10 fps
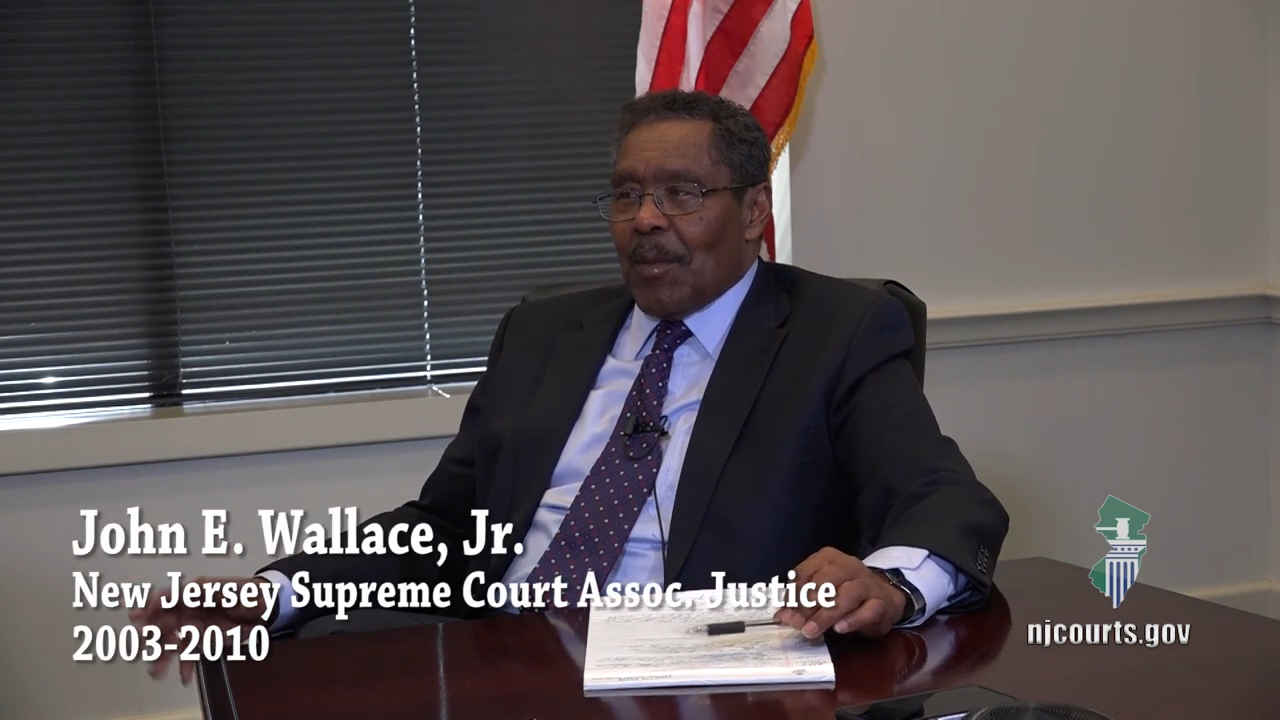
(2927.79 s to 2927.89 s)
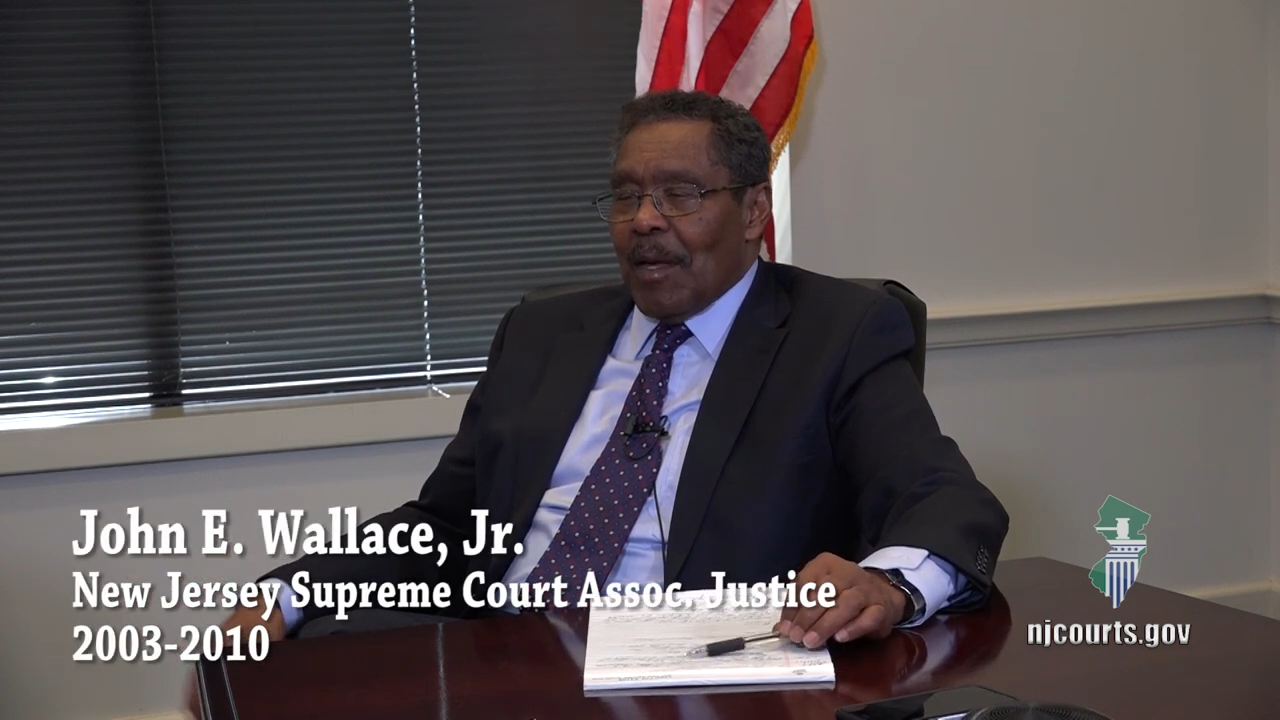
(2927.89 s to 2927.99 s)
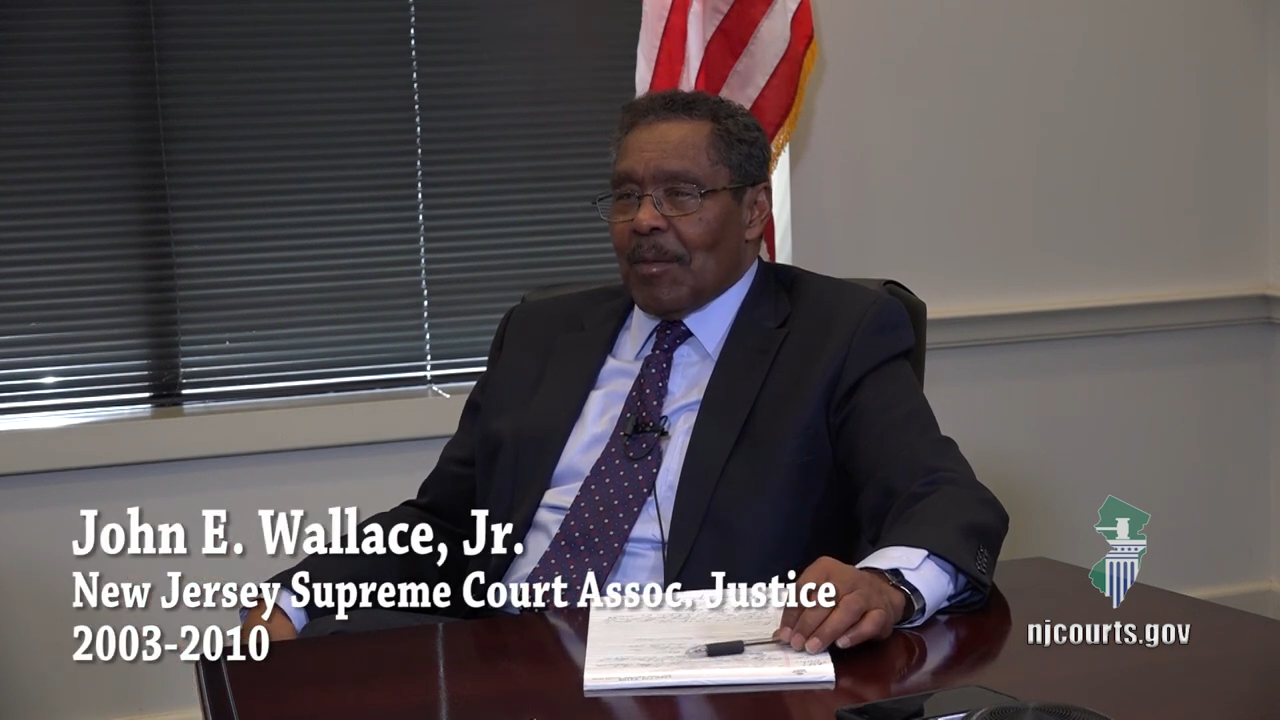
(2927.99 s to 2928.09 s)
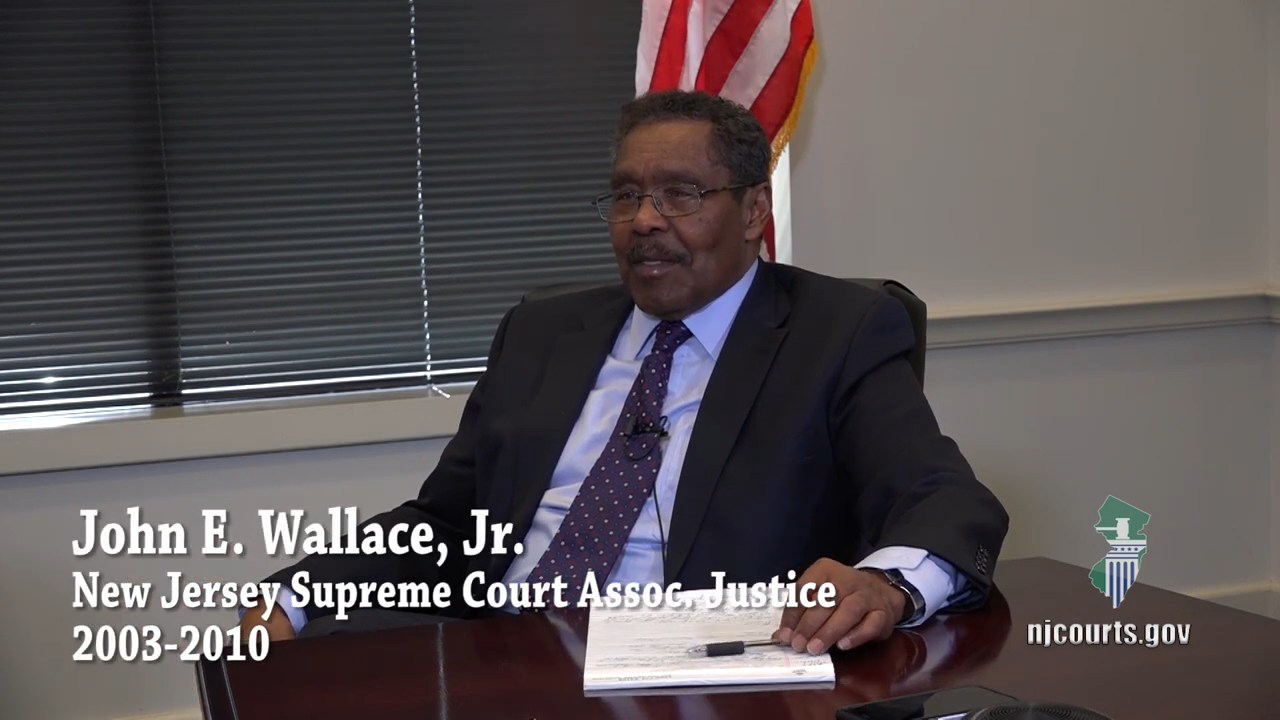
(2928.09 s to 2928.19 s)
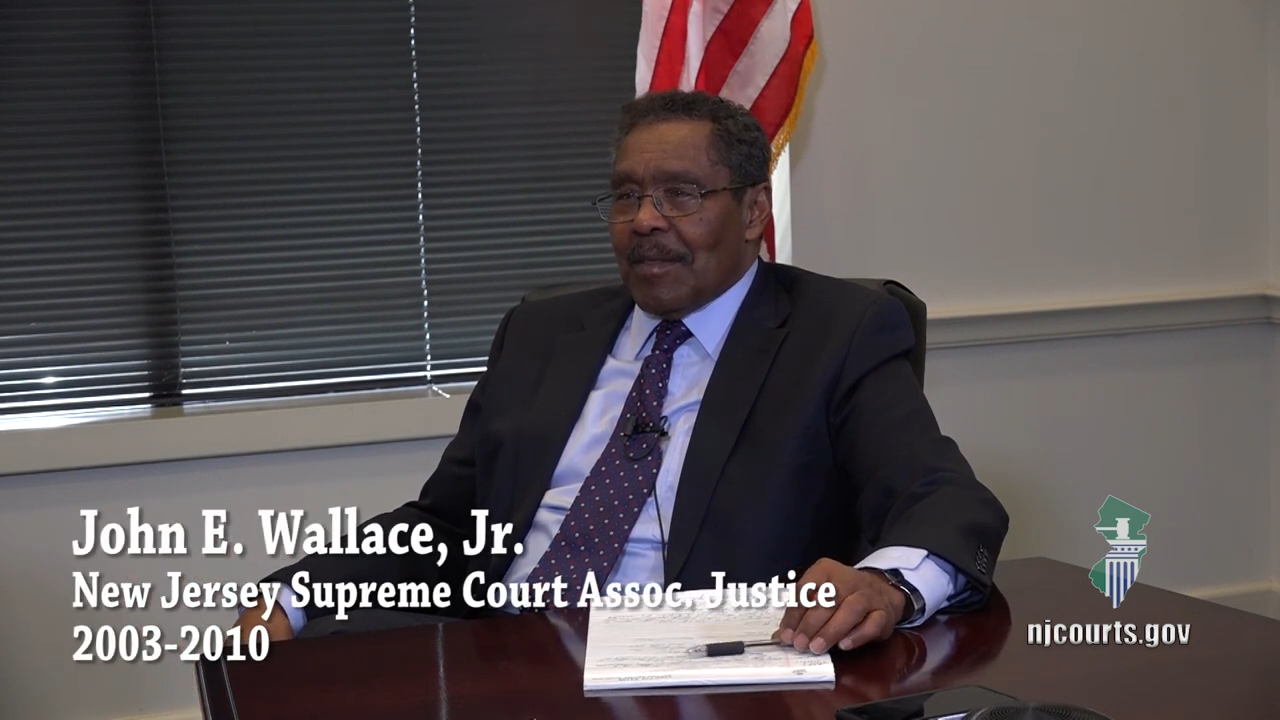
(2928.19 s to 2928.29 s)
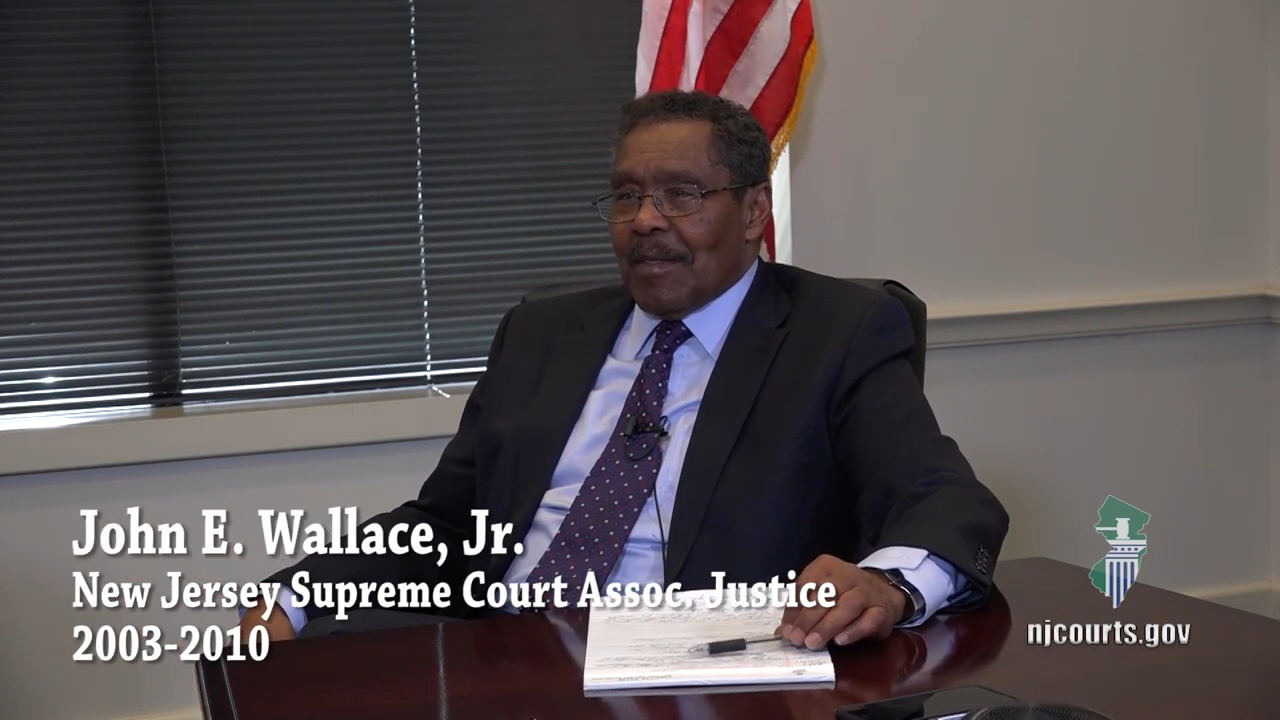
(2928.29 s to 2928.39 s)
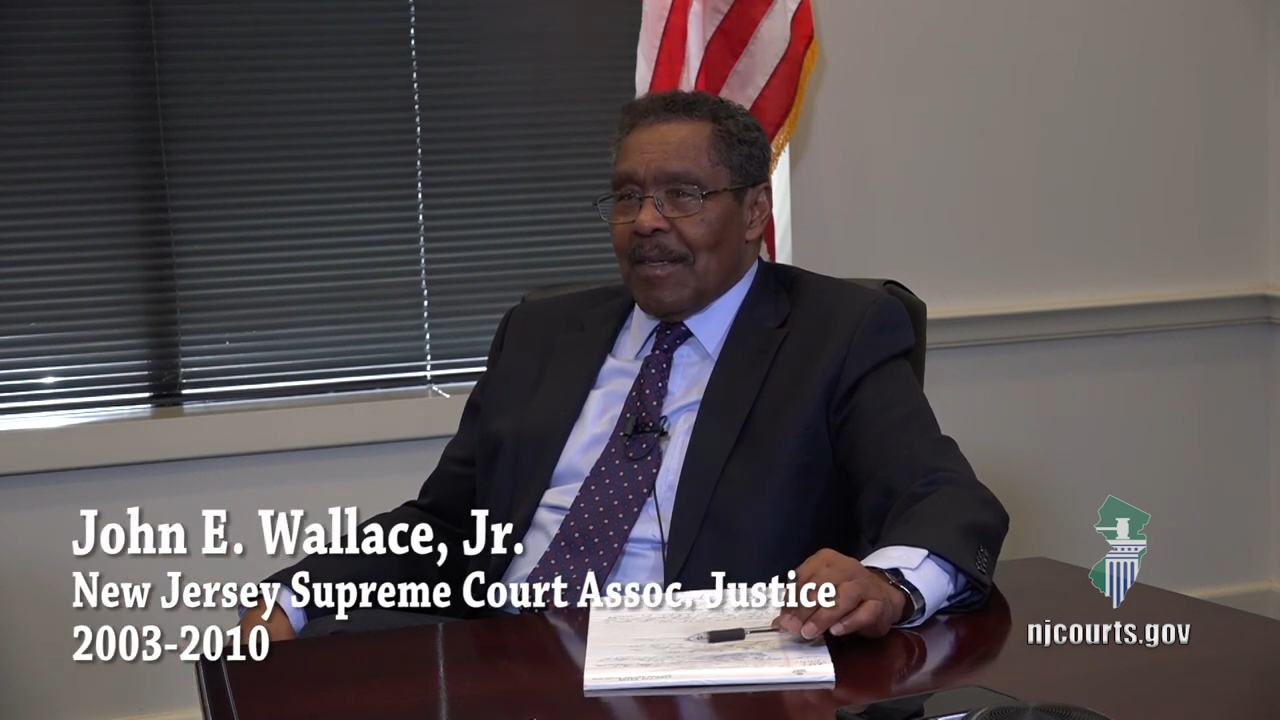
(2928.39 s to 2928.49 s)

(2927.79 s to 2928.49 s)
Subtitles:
about me.